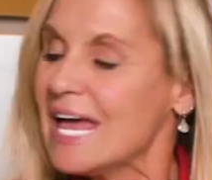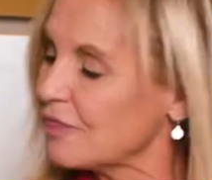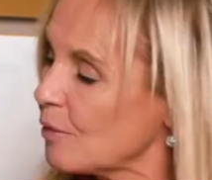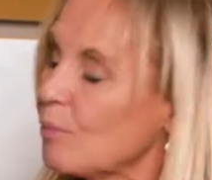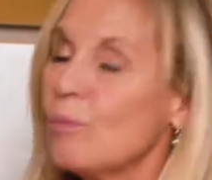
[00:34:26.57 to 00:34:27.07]

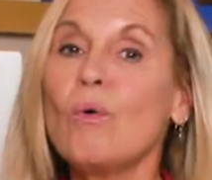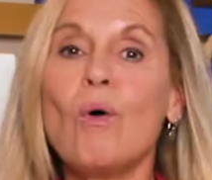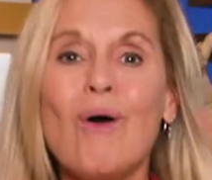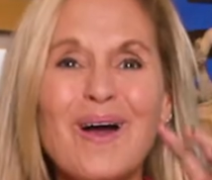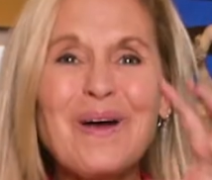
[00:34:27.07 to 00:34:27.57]
The
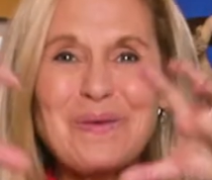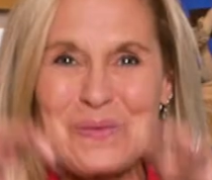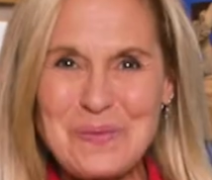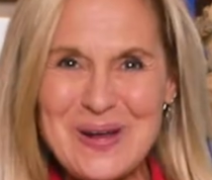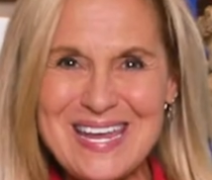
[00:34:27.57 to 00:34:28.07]
more
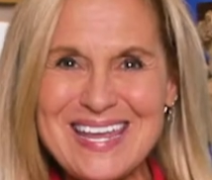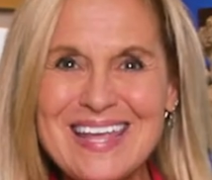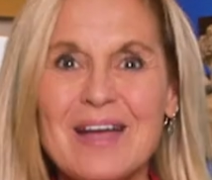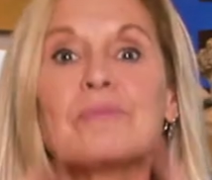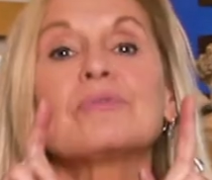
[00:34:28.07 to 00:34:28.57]
we
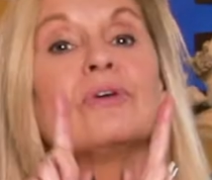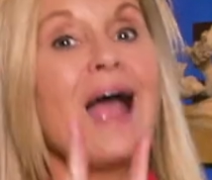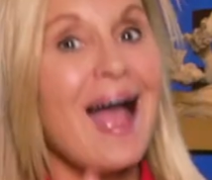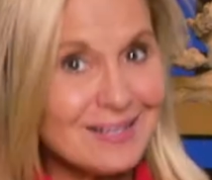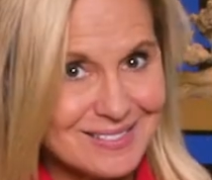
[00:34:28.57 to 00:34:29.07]

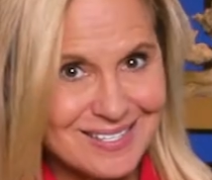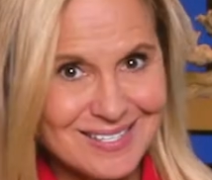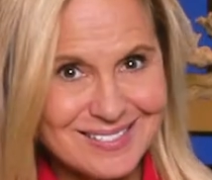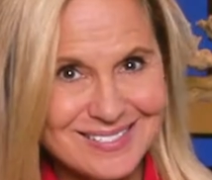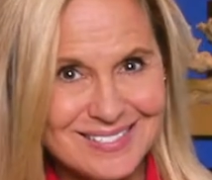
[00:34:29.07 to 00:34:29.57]

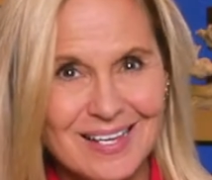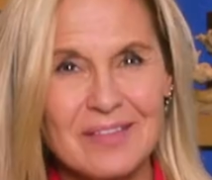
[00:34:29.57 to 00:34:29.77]
practice